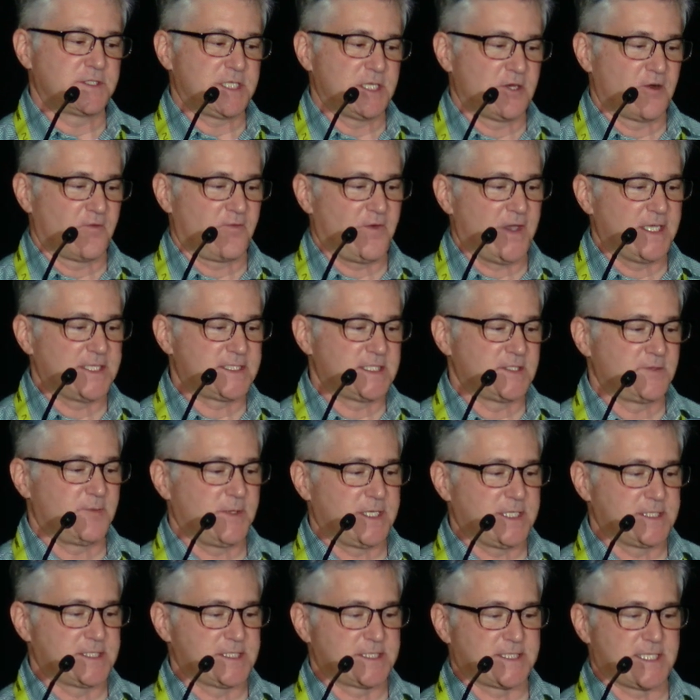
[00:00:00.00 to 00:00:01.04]
interfaces, we
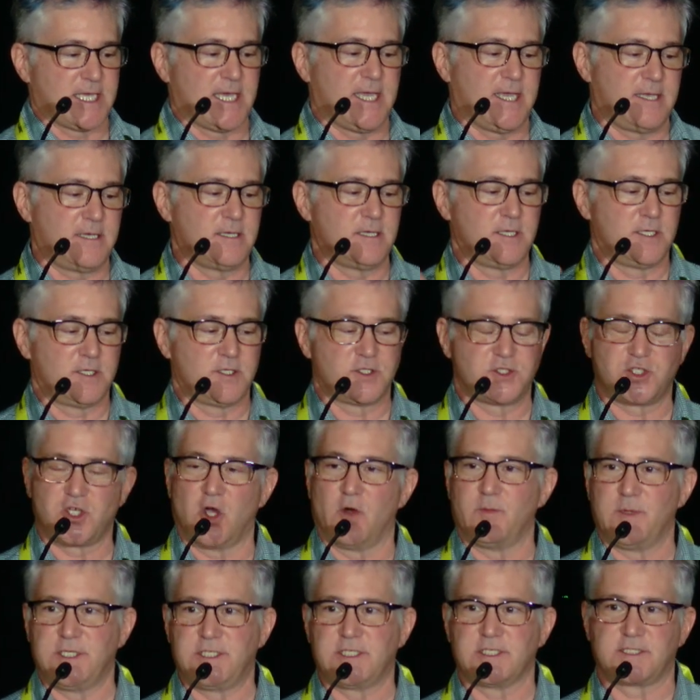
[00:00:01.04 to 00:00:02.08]
can just say, show
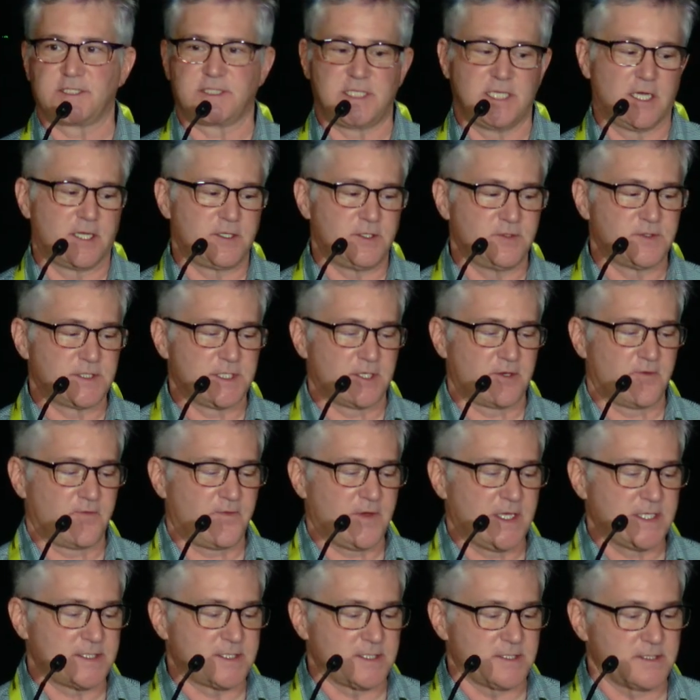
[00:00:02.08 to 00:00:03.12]
me just the unused
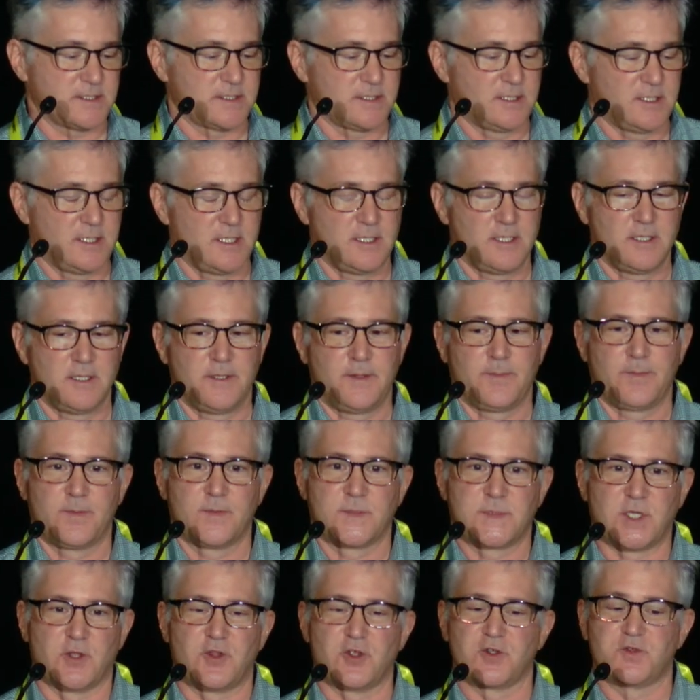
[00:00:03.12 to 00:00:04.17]
interfaces.
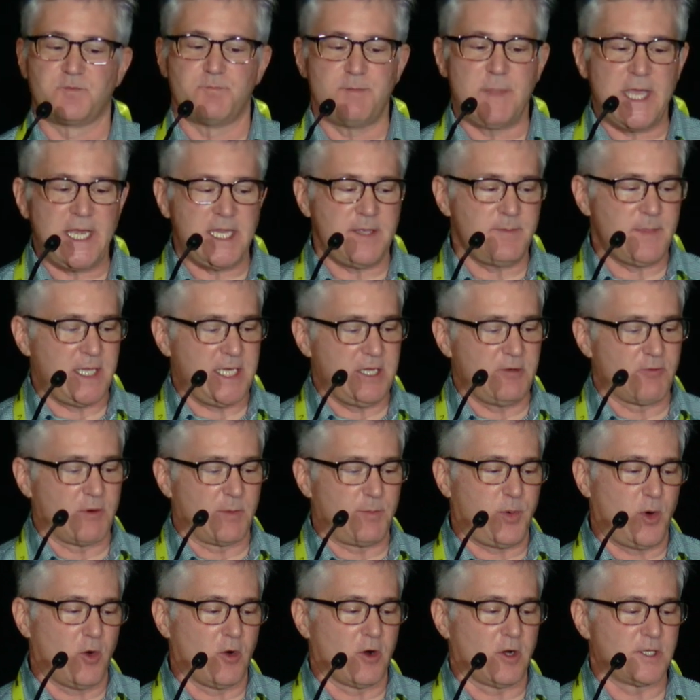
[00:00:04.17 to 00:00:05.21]
So there's many, many
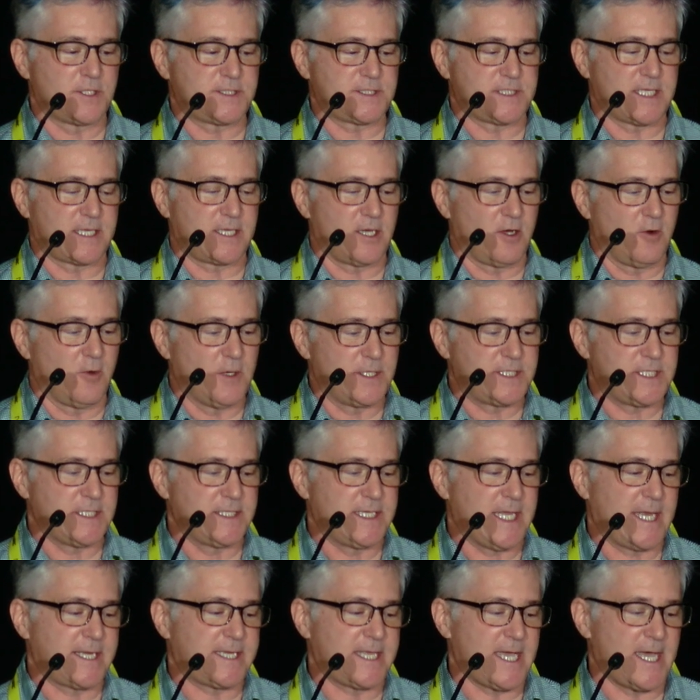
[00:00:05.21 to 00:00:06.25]
reports that go into
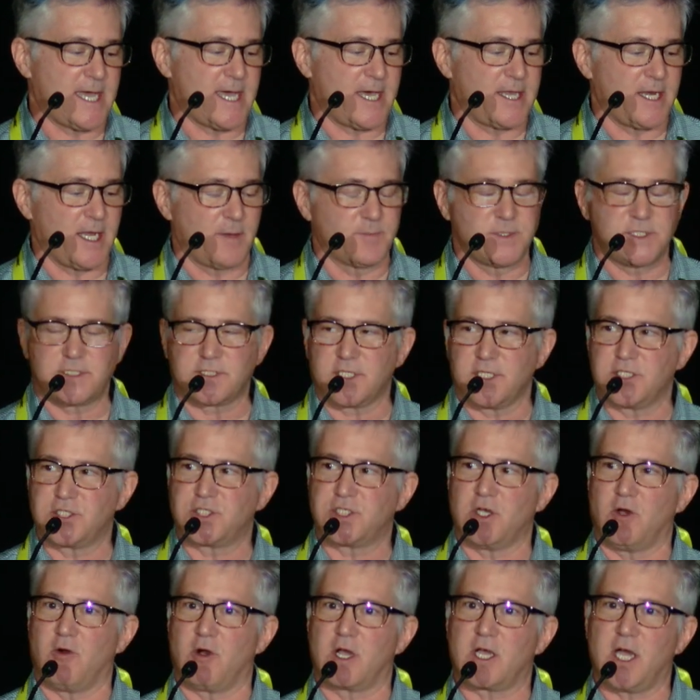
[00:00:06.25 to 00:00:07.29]
Netcad. I'm just going to
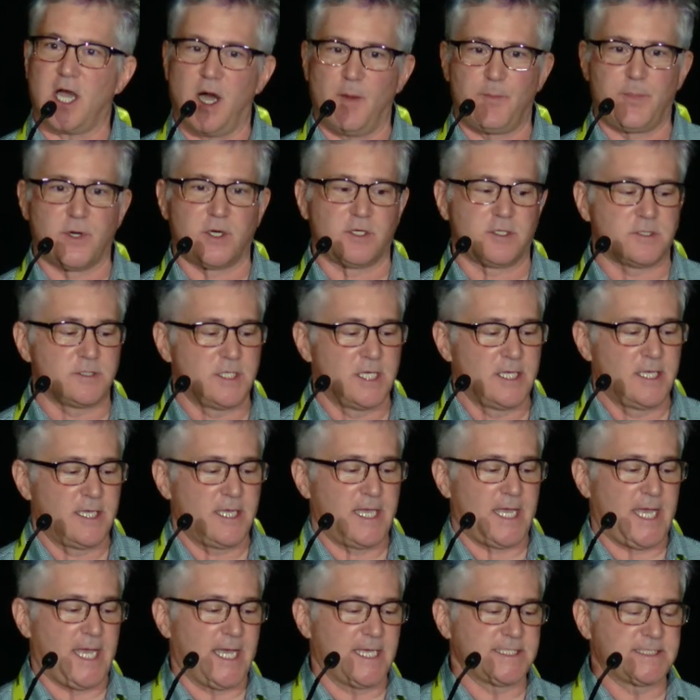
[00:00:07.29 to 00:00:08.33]
show a couple
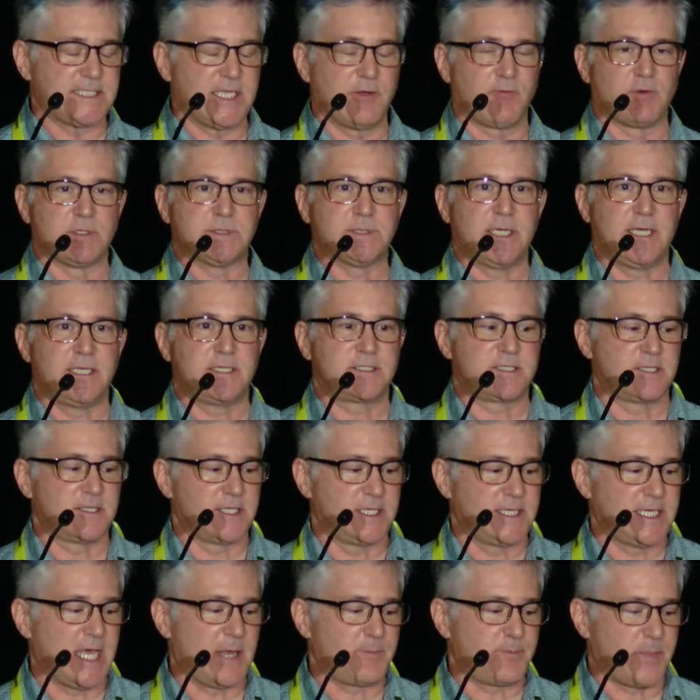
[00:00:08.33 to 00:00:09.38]
as they relate to the
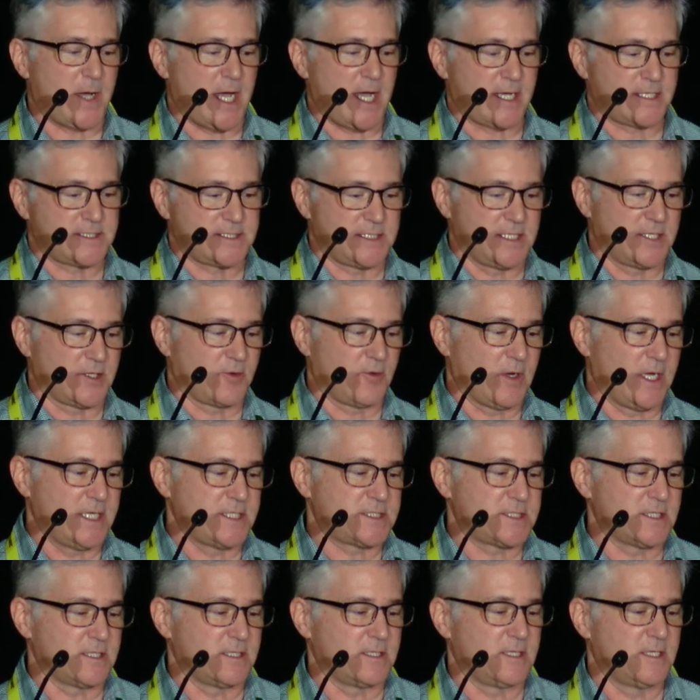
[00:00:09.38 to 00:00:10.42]
NetBox
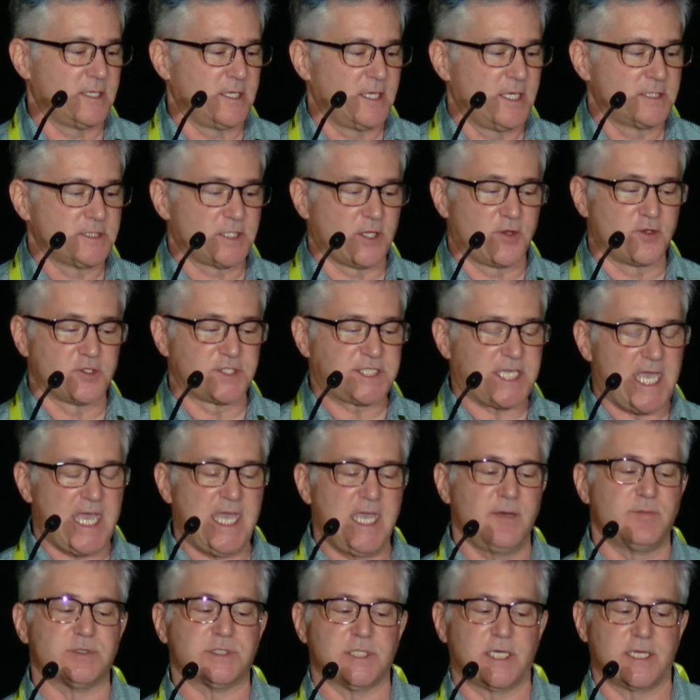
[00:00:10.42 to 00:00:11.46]
integration. So there's
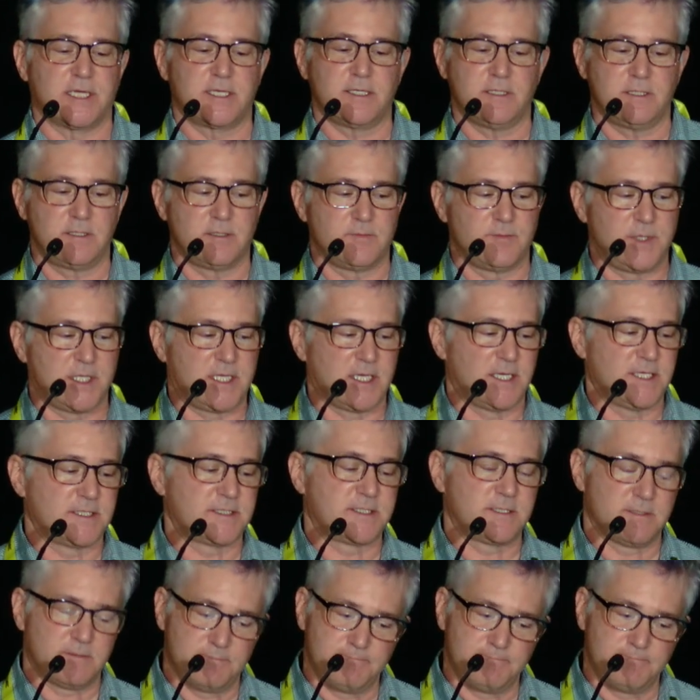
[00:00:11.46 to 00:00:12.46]
cabling, because